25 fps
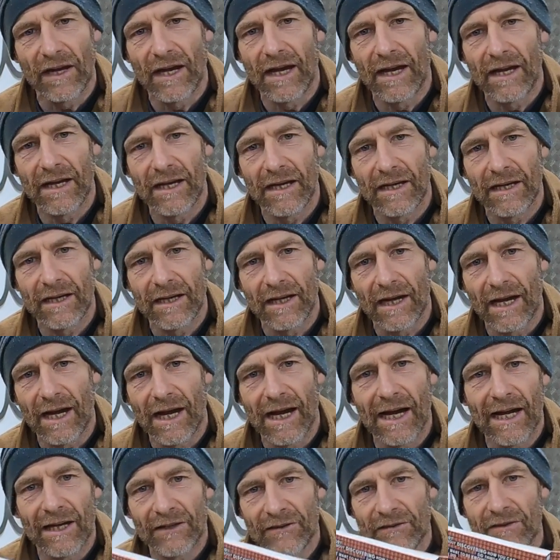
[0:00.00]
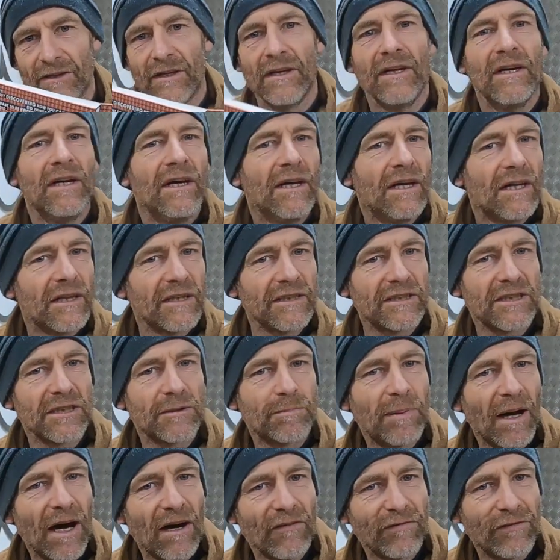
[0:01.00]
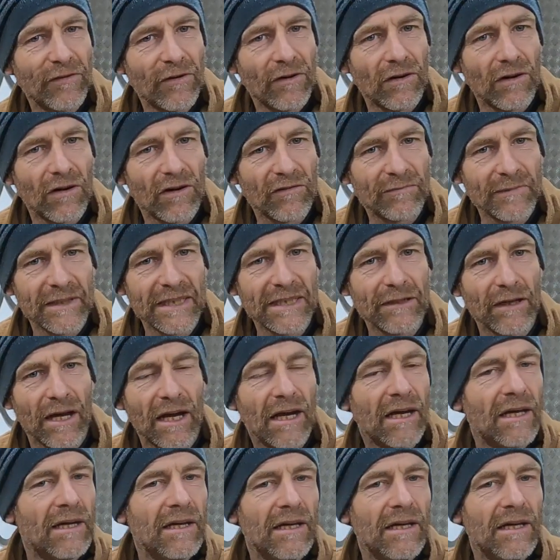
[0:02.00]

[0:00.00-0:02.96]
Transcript: And this is part 4 of me